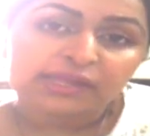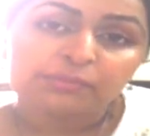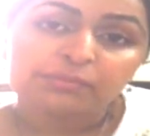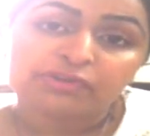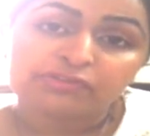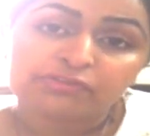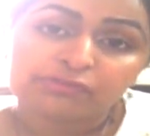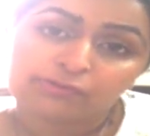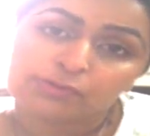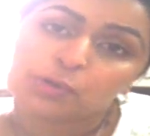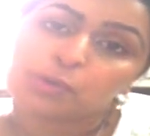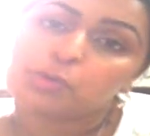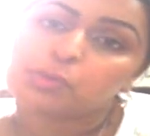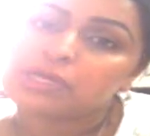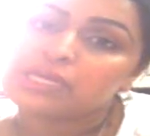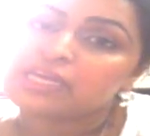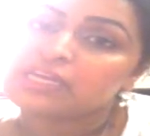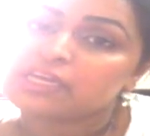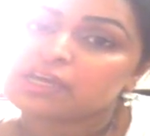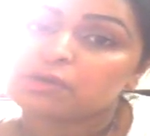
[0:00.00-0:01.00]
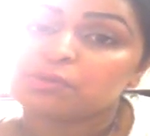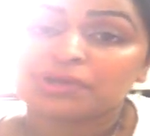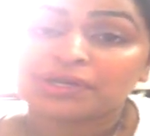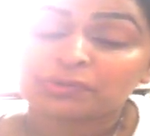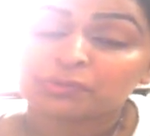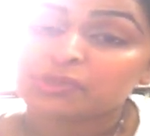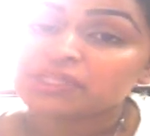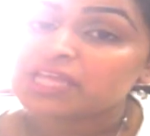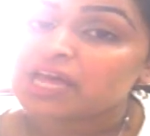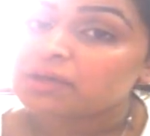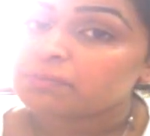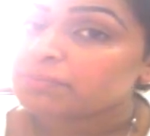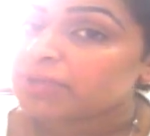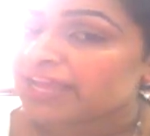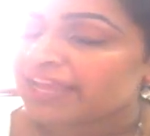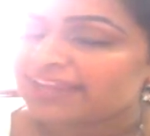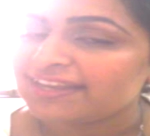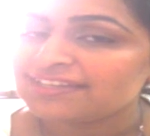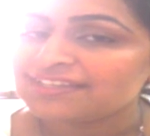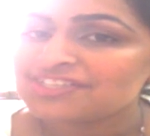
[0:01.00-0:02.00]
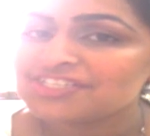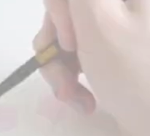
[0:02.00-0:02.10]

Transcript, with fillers: before we go in with our paint.